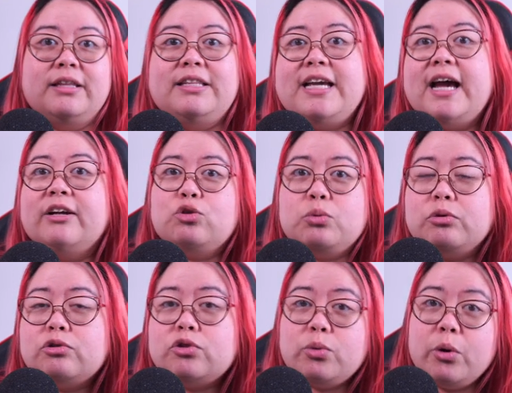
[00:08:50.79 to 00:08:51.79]
the
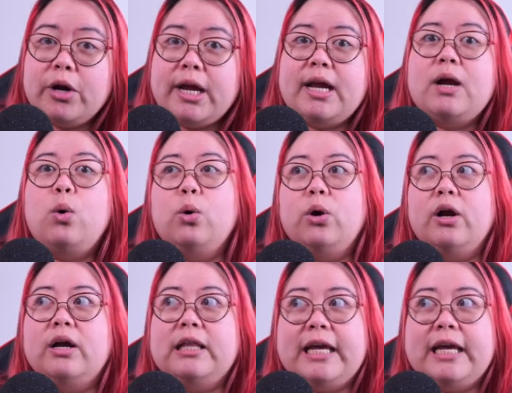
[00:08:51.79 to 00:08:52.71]
actual story or